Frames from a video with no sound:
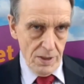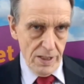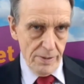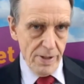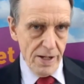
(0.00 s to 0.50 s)

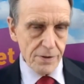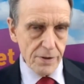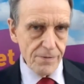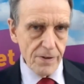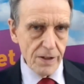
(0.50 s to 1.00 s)
uh,
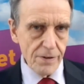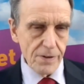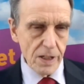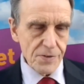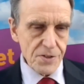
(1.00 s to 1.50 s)
Matthew five
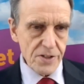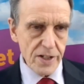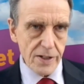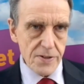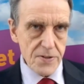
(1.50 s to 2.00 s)
five and
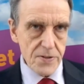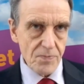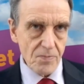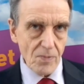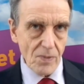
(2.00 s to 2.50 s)
six,
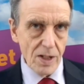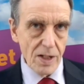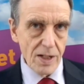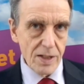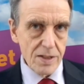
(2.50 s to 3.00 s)

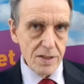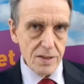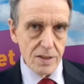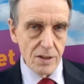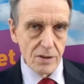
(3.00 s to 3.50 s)
and
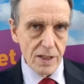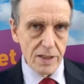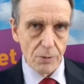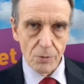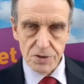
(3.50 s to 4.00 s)

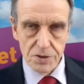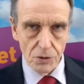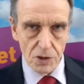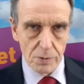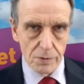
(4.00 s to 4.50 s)
okay, that wasn't an
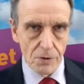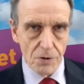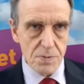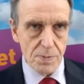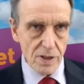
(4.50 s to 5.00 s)
audible
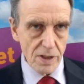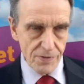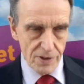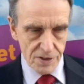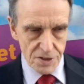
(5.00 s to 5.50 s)
voice, but I've
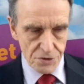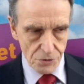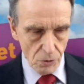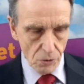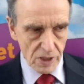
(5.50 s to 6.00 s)
had this
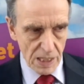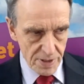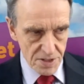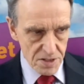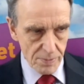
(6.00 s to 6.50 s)
thought
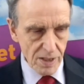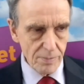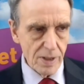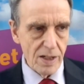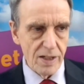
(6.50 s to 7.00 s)
came into my
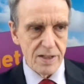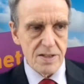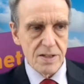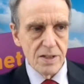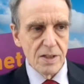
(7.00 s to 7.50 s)
mind
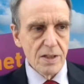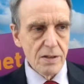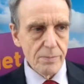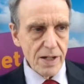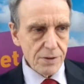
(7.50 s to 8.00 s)

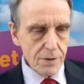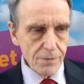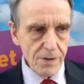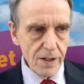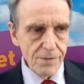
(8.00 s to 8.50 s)
in Matthew
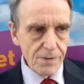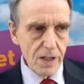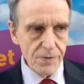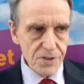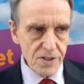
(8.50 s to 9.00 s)
5,
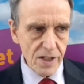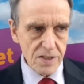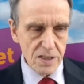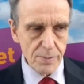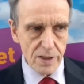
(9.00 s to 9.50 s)
5, and
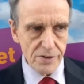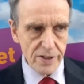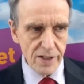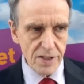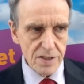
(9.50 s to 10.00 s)
6 in the middle of the
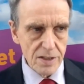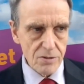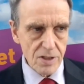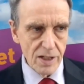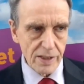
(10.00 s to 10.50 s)
night. And it
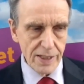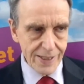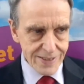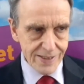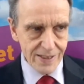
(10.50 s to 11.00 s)
was like I
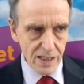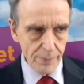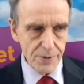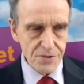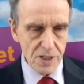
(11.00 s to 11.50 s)
had to get
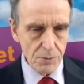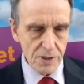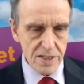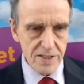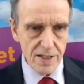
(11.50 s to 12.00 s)
up and see what
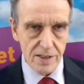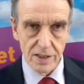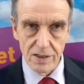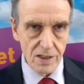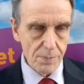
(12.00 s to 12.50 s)
it said. And
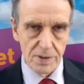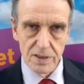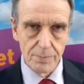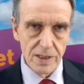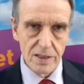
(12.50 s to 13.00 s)
I got up in
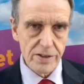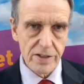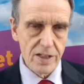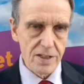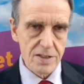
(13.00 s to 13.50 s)
the middle of the
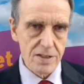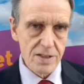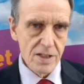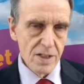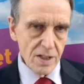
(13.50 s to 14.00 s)
night and,
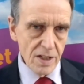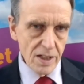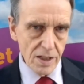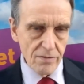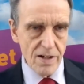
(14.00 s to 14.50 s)

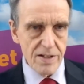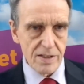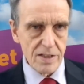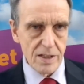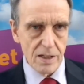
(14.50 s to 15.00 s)
and I read
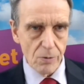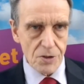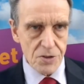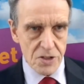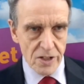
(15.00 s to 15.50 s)
it. And it
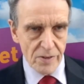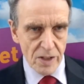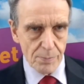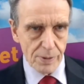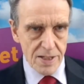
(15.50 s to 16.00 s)
was,
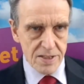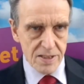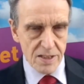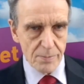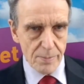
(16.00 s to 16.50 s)
Blessed
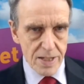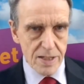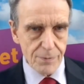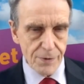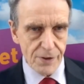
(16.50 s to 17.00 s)
are the
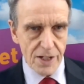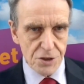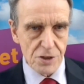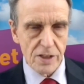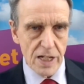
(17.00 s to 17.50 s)
meek, for they
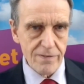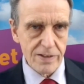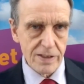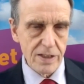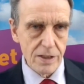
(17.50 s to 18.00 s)
shall
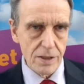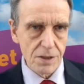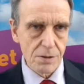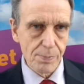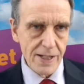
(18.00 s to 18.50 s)
inherit the
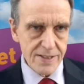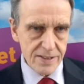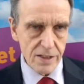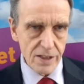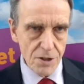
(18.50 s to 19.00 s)
earth.
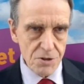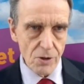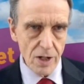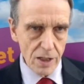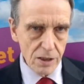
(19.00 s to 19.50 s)
Blessed are those
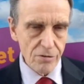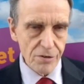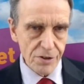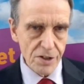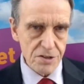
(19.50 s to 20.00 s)
who hunger
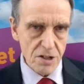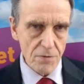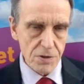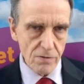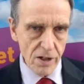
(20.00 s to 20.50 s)
and thirst
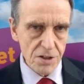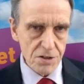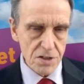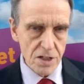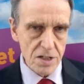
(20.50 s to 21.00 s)
after
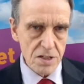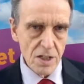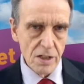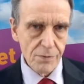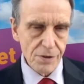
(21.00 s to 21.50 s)
righteousness,
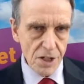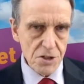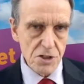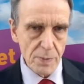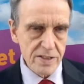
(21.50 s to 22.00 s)
for they
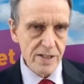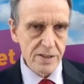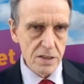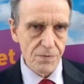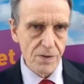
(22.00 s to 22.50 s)
shall be
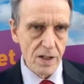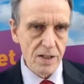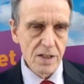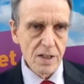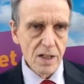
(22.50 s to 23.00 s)

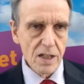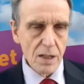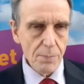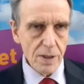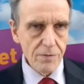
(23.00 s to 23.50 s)
satisfied. And
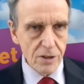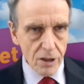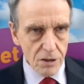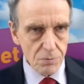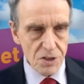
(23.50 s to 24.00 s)
I believe
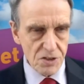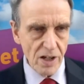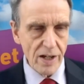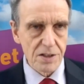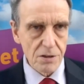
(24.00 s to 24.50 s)
God was
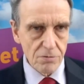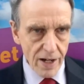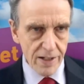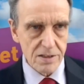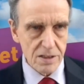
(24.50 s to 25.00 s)
saying
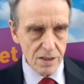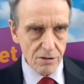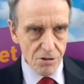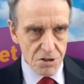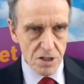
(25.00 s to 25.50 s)
direct to the
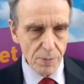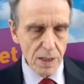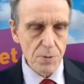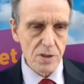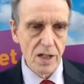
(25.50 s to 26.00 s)
Christian
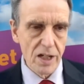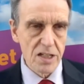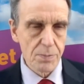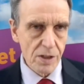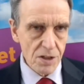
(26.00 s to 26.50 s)
people's
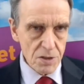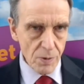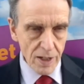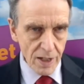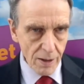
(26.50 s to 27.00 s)
alliance because
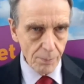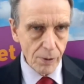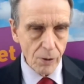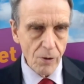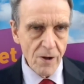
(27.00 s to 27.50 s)
we're
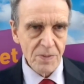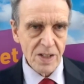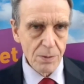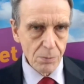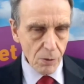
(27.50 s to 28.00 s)
humble
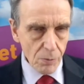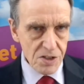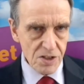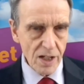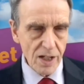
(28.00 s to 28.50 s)
in what we
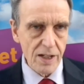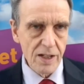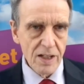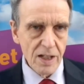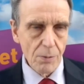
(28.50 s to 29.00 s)
say,
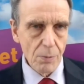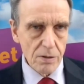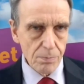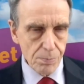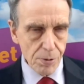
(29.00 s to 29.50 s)
and
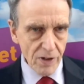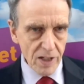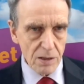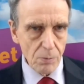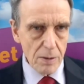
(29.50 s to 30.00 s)
we
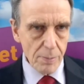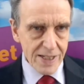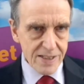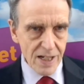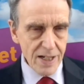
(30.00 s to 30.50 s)
provided we
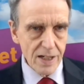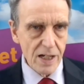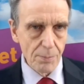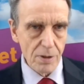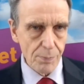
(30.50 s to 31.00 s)
maintain a
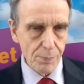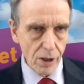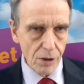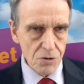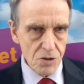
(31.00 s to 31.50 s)
humble
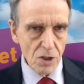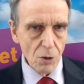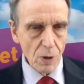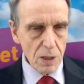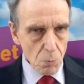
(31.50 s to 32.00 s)
approach, we